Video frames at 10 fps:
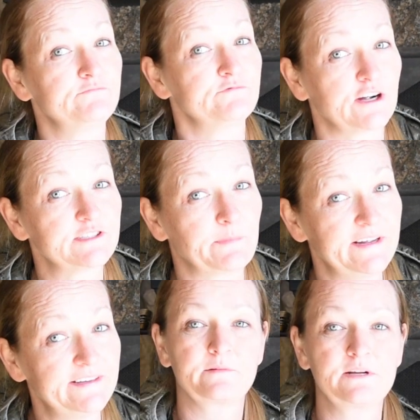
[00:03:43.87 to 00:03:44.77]

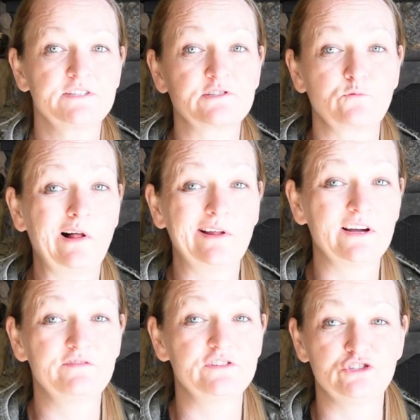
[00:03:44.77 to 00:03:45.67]
frostbite, swelling
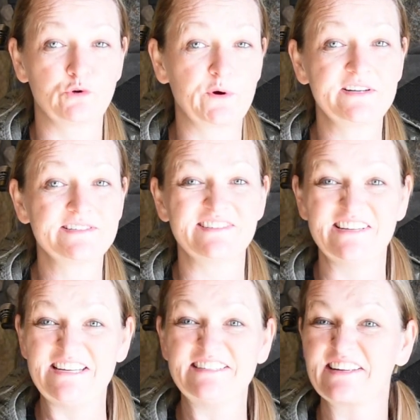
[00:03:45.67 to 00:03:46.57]
of the joints,
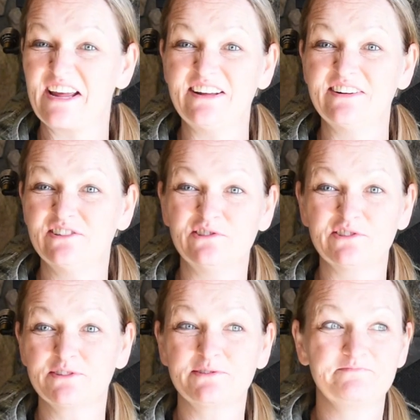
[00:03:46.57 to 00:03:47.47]
knees,
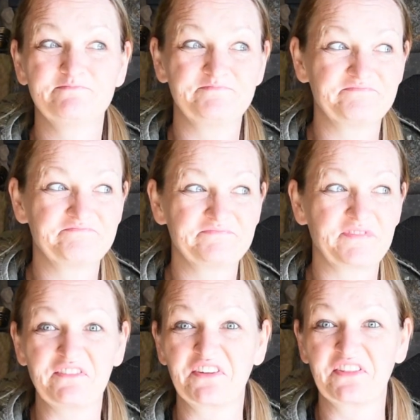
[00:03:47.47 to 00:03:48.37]
ankles,
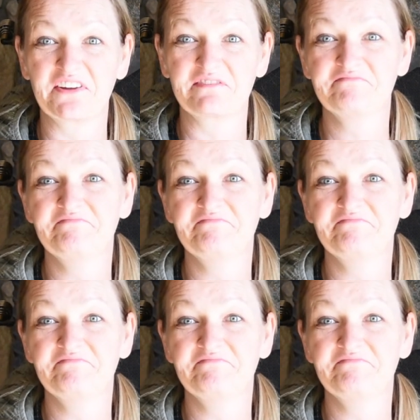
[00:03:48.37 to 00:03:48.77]
everything.